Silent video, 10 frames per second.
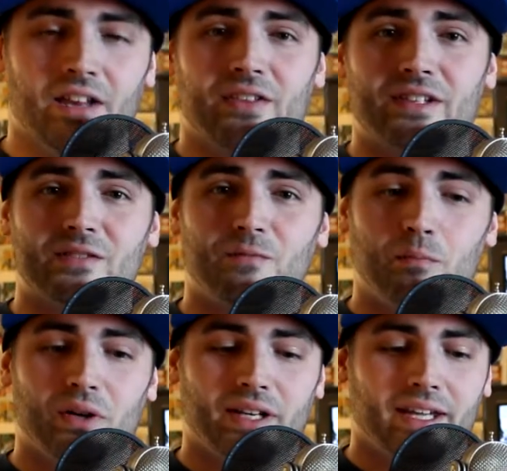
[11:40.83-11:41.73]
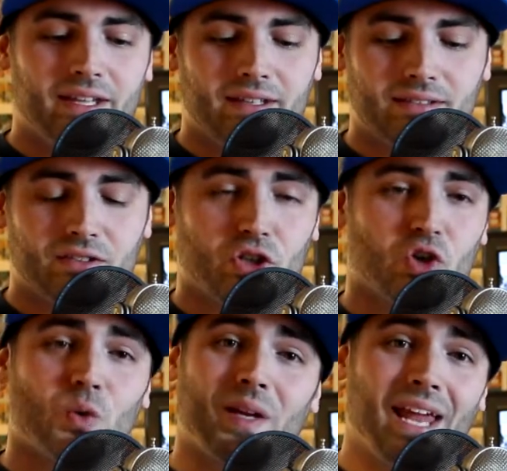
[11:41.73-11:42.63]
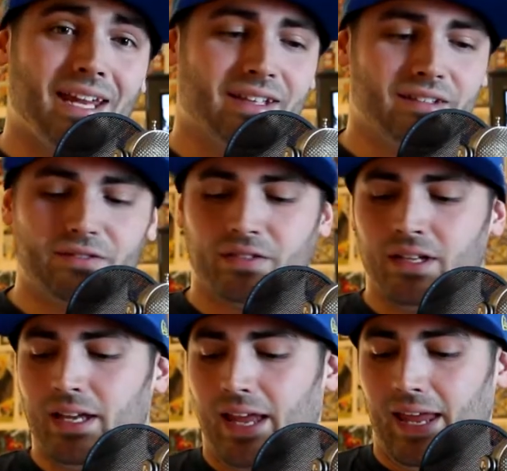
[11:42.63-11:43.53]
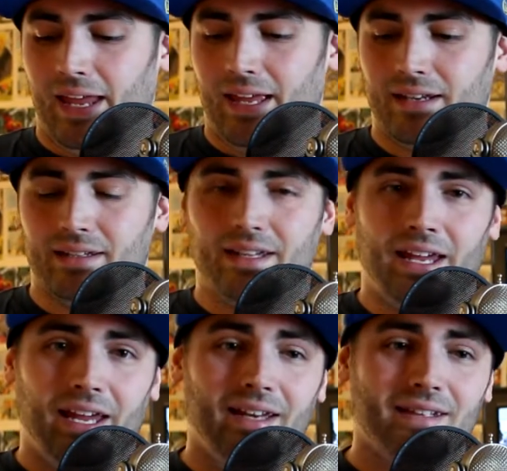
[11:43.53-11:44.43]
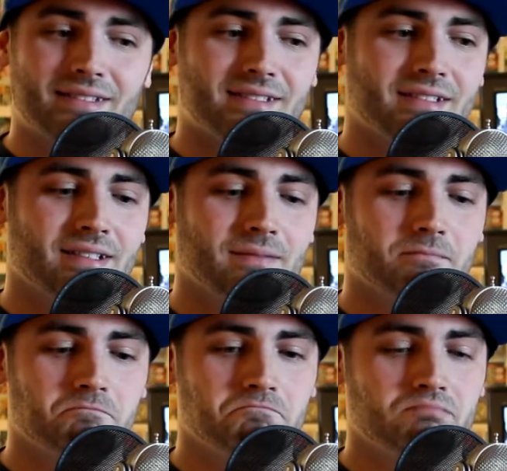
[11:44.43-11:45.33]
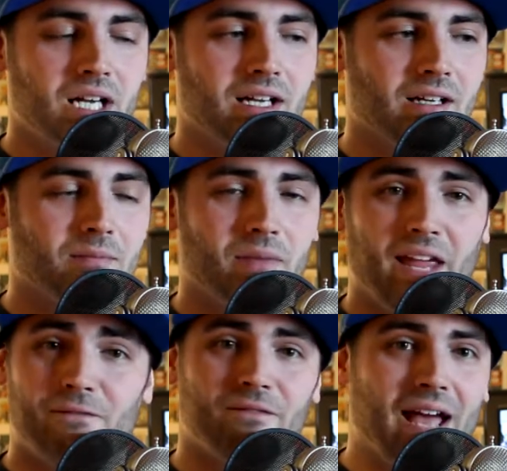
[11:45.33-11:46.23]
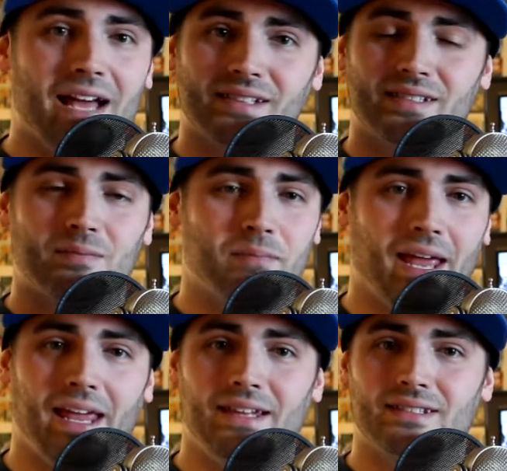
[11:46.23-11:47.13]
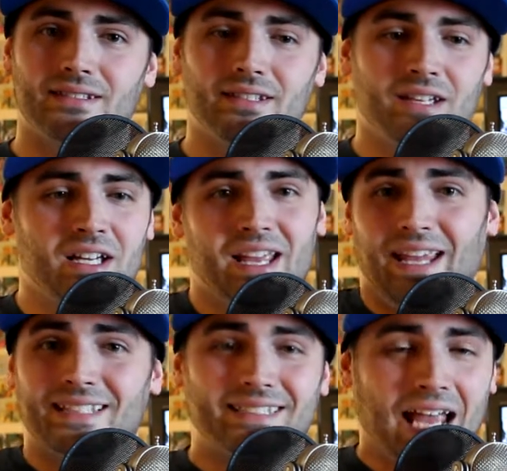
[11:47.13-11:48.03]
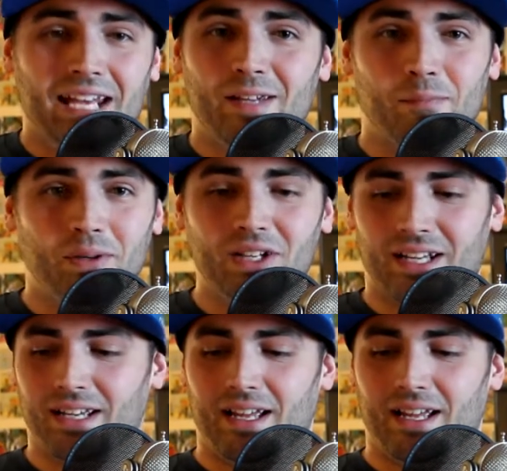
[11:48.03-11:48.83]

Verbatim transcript: This book is creative and it is um, a fast paced, exciting book.